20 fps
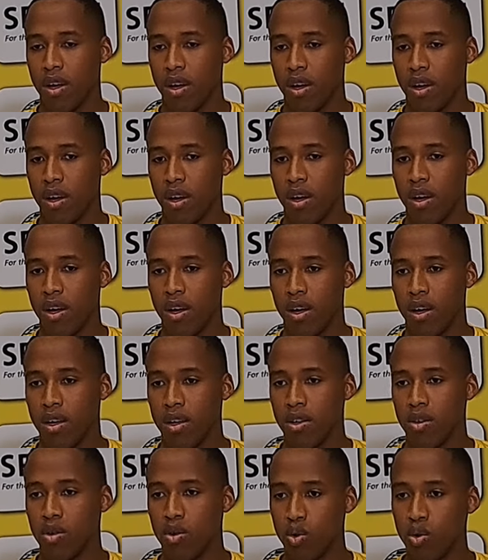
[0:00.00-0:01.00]
uh,
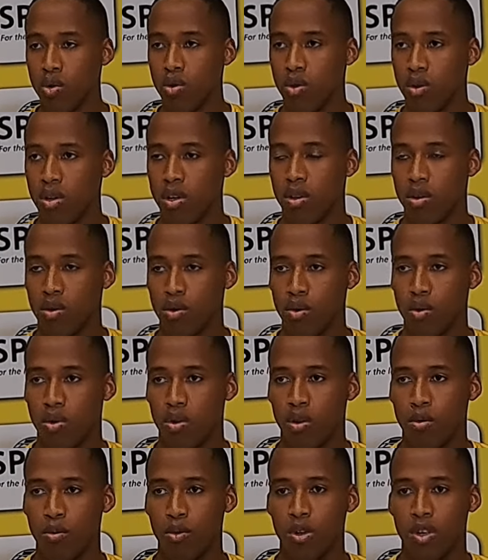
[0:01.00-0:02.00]
in good in
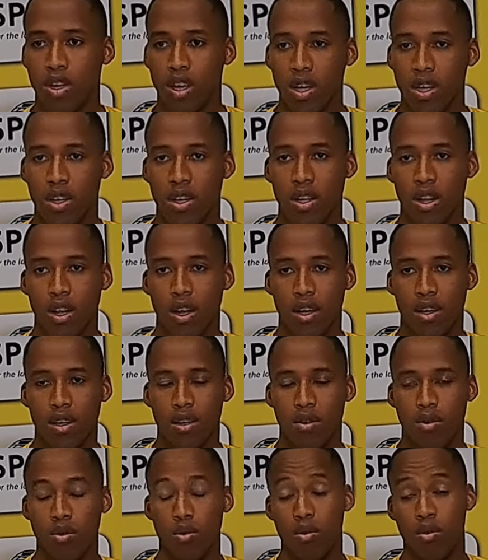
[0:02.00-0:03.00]
good communication, like
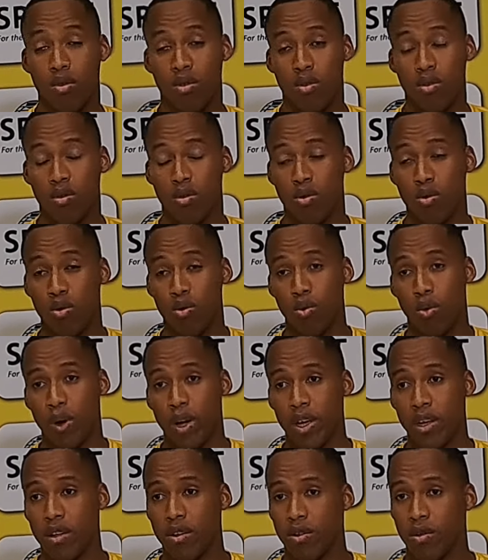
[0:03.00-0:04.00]
in good good
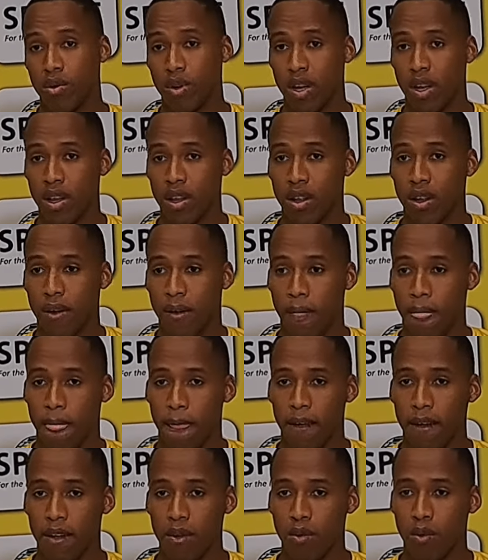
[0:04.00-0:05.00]
way together,
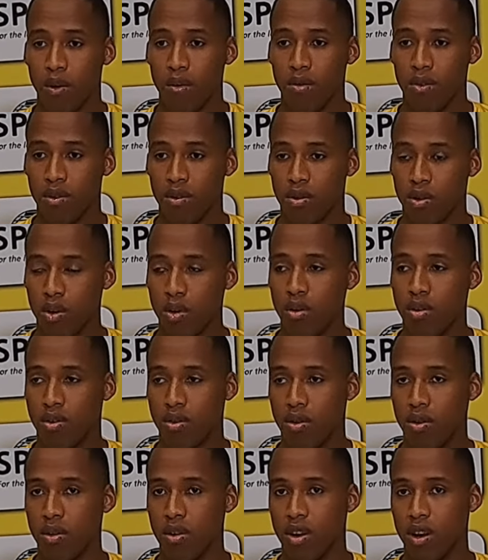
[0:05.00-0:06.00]
and we have a strong,
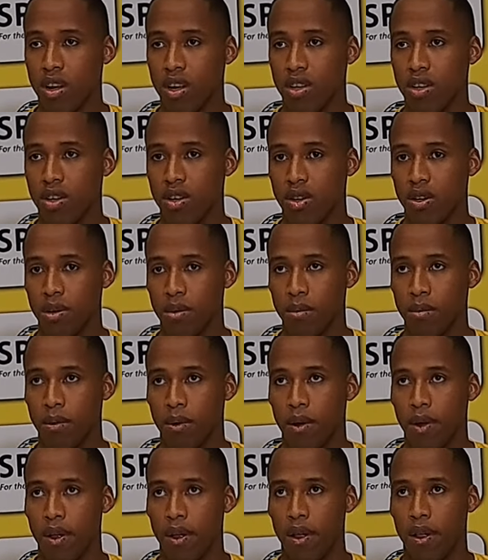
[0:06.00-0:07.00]
strong relationship.
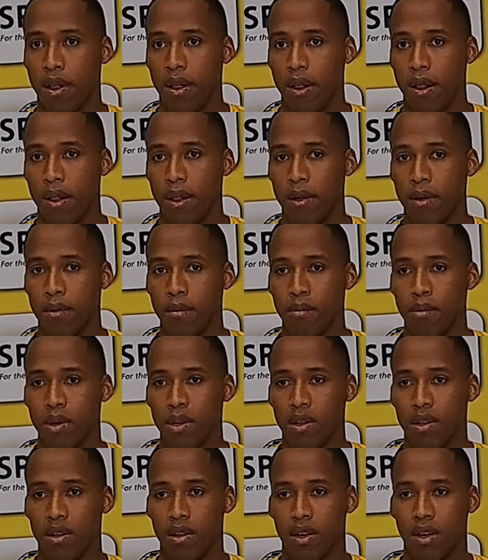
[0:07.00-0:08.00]

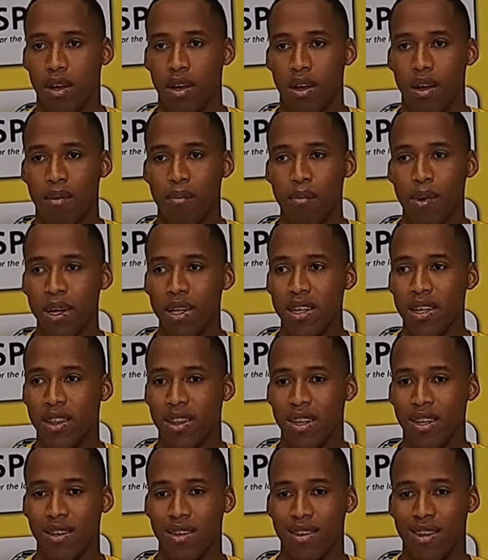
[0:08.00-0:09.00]
But uh, many
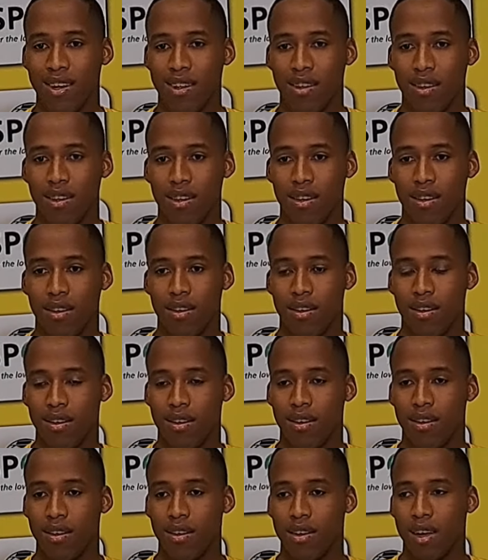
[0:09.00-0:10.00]
things that is
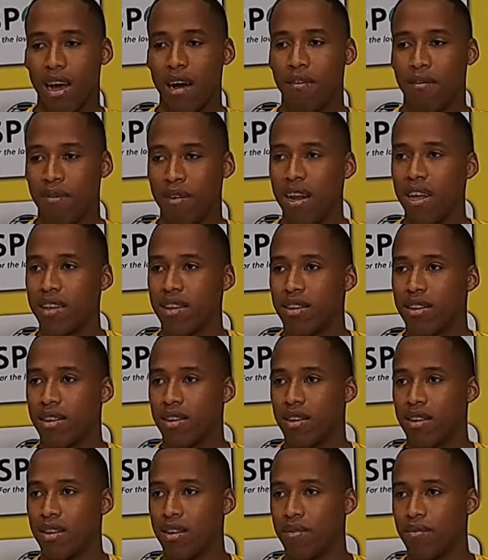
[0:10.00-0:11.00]
I've
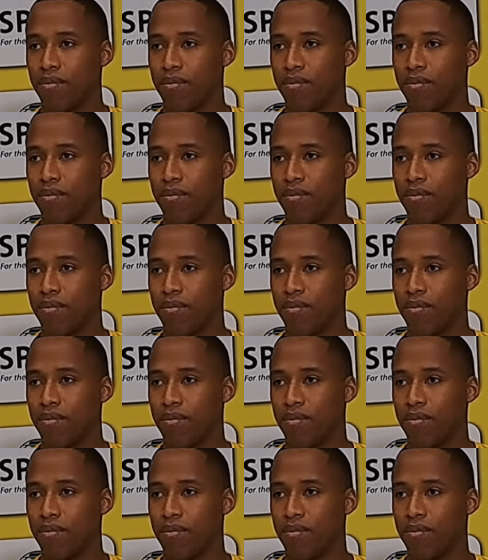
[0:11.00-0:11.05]
learned,